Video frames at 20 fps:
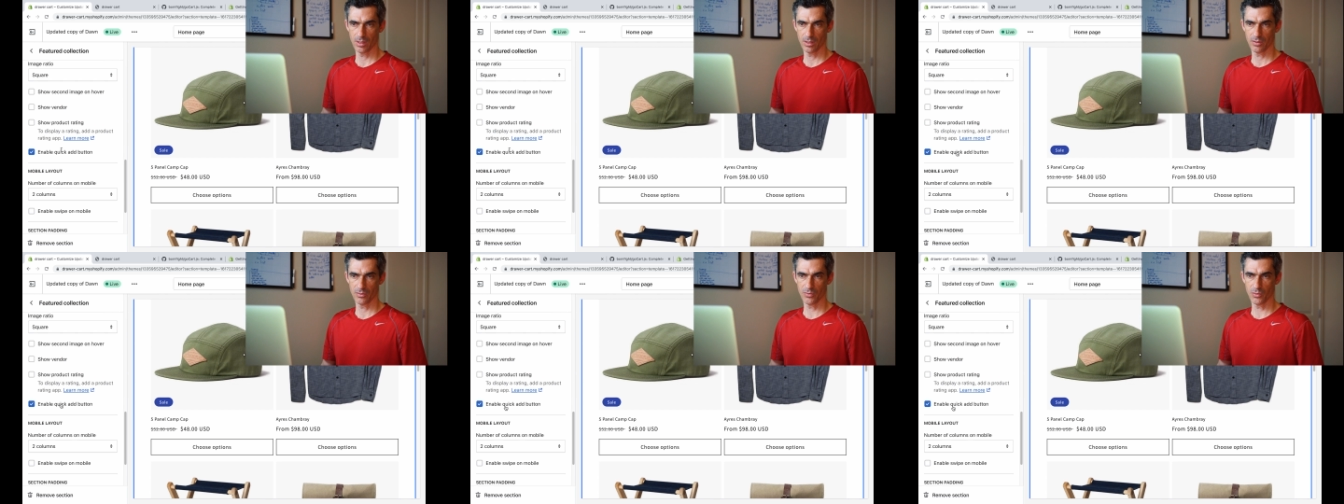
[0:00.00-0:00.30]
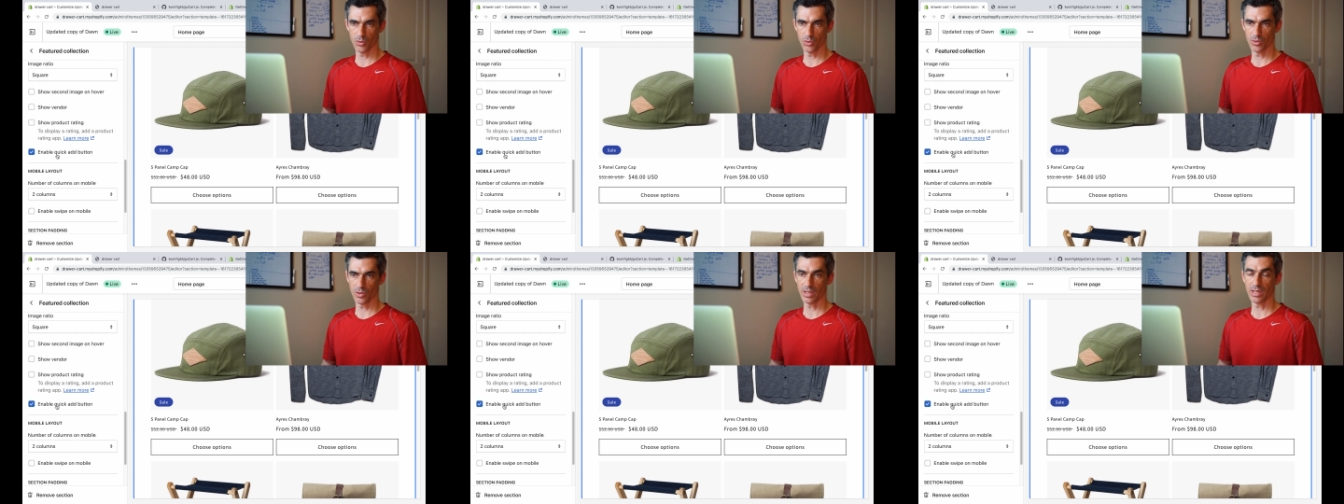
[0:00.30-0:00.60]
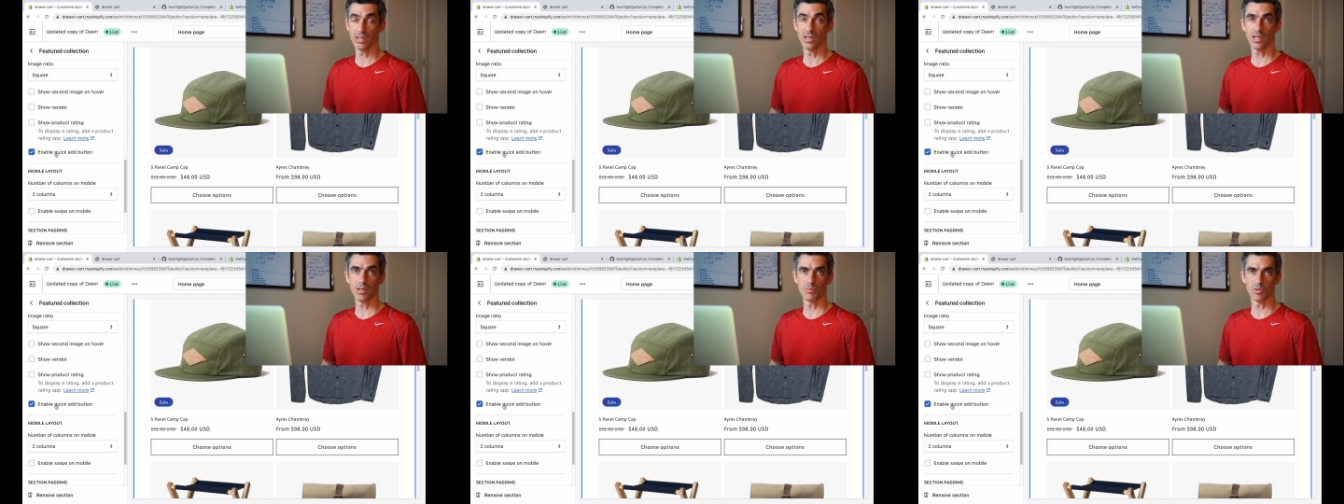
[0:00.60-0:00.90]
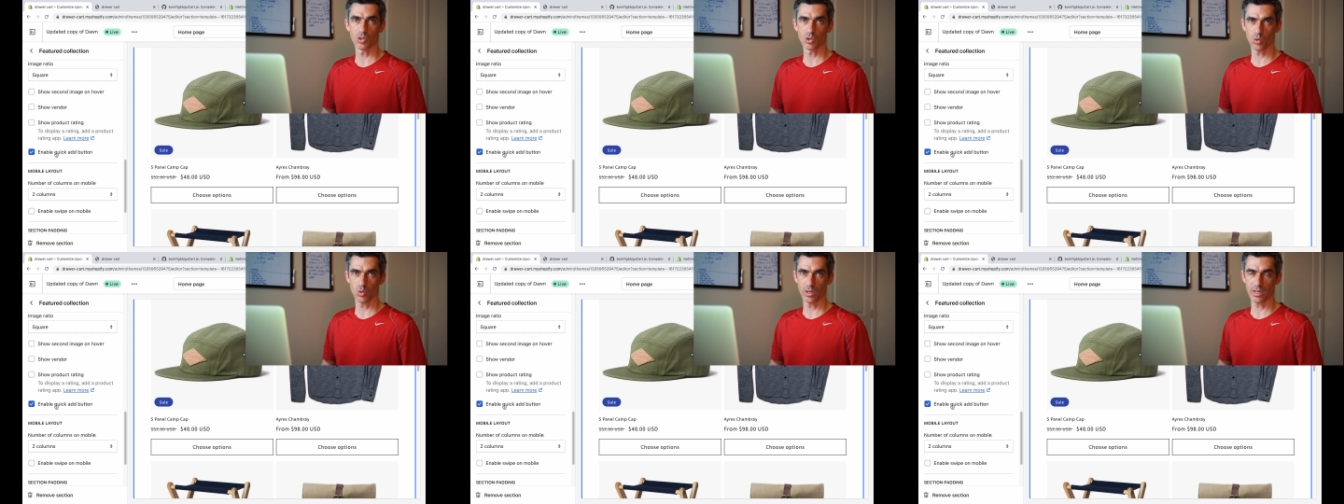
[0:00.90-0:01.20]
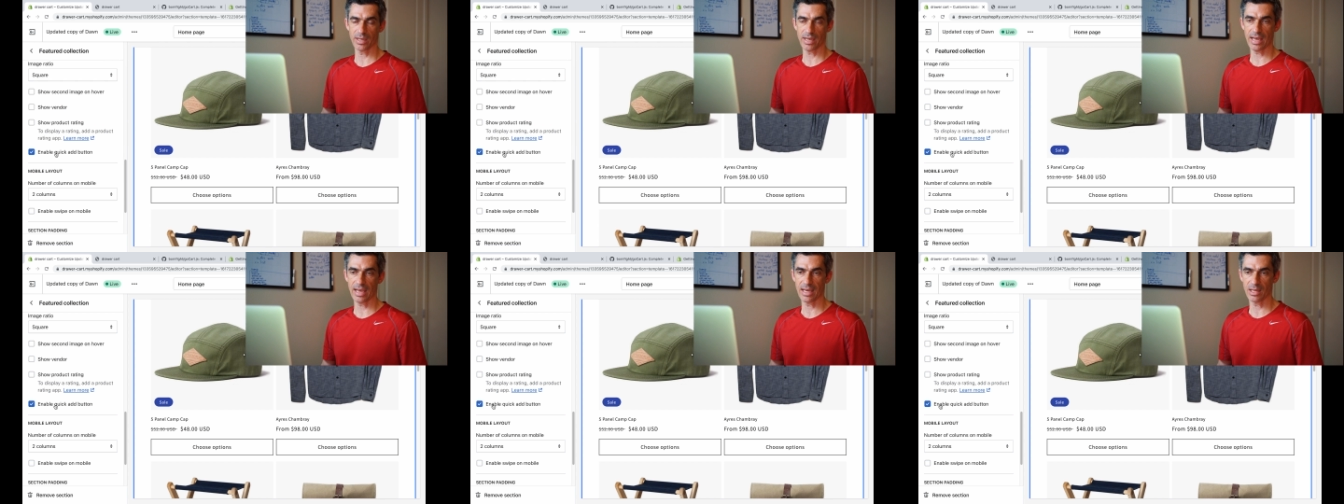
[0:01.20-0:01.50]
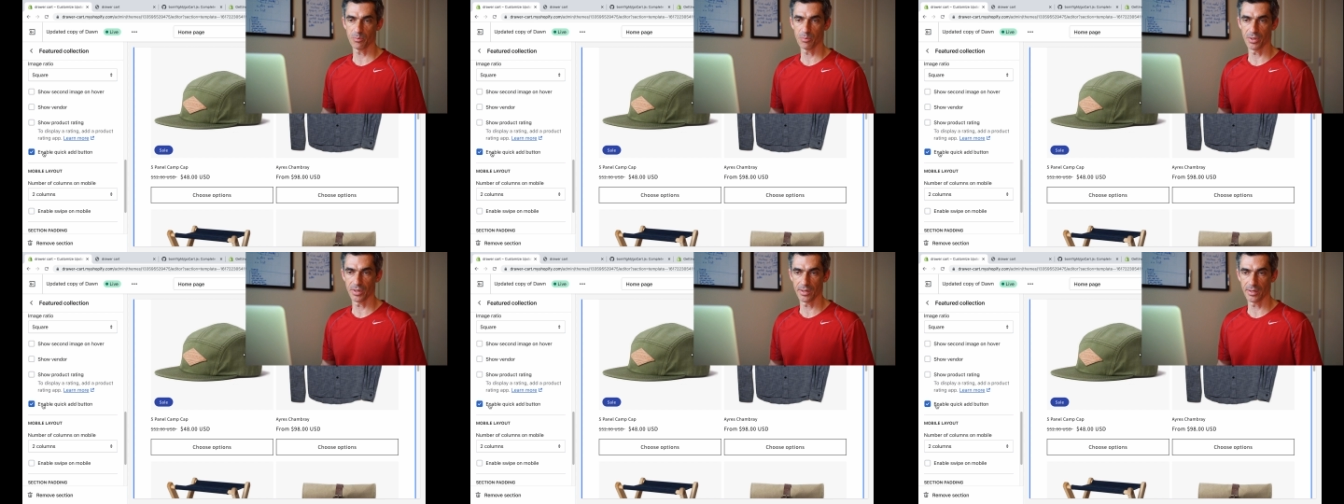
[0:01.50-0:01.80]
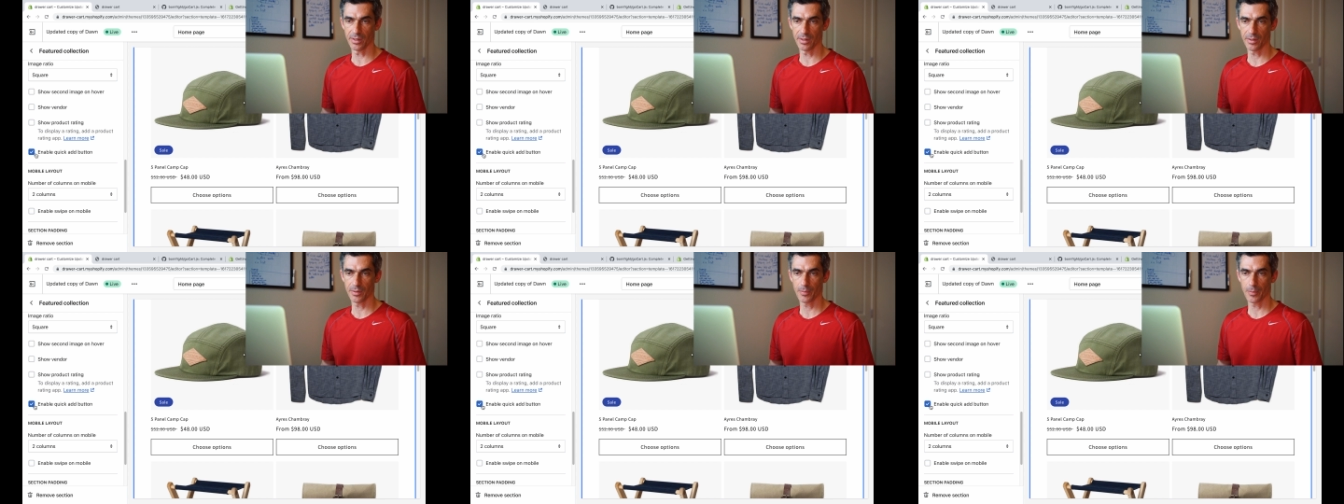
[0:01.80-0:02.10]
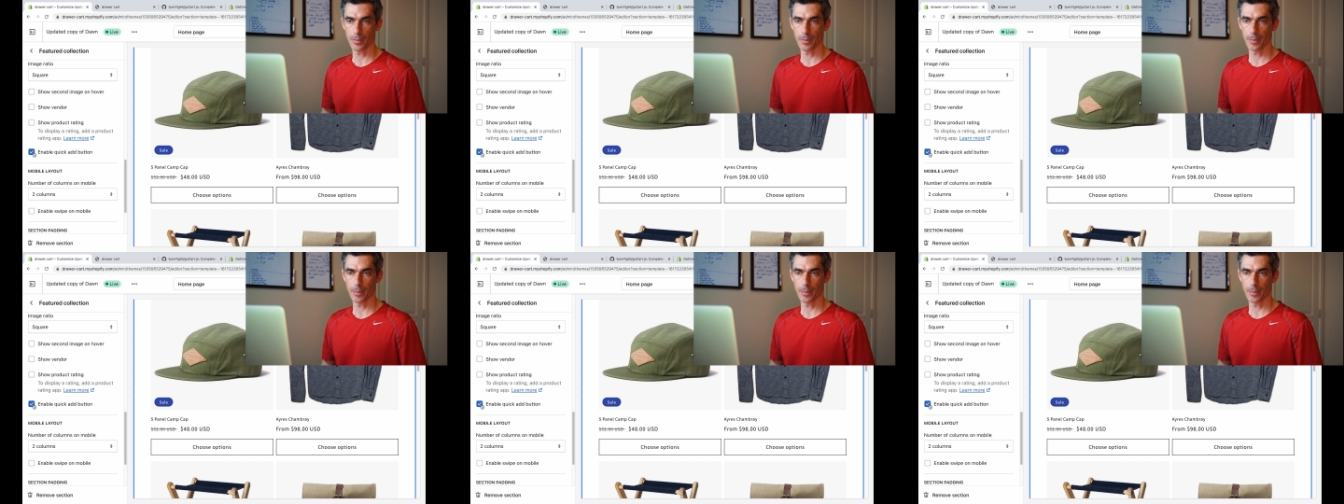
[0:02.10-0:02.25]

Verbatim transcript: for enable quick add button.